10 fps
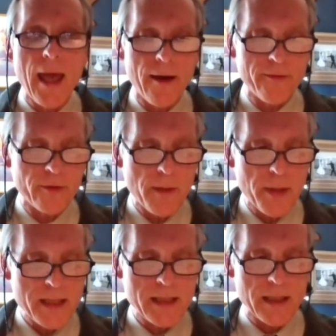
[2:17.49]
every
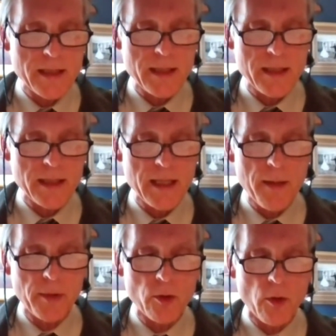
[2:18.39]
business is
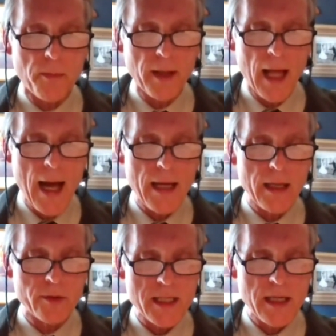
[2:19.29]
able to apply
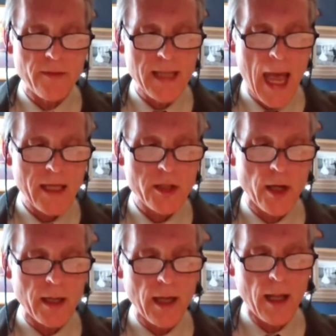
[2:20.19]
and receive a tax
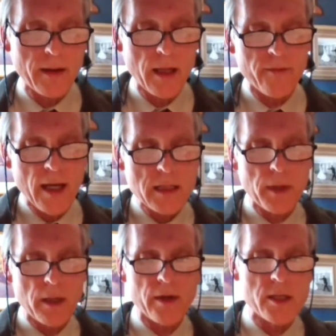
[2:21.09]
credit on the
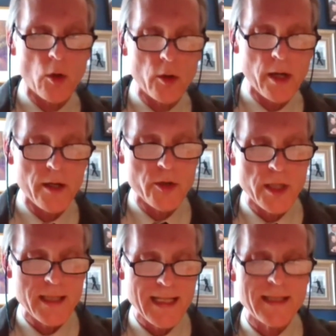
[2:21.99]
investment of a solar
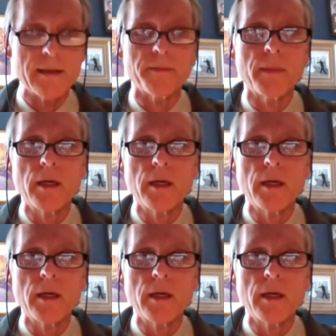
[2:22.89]
energy system.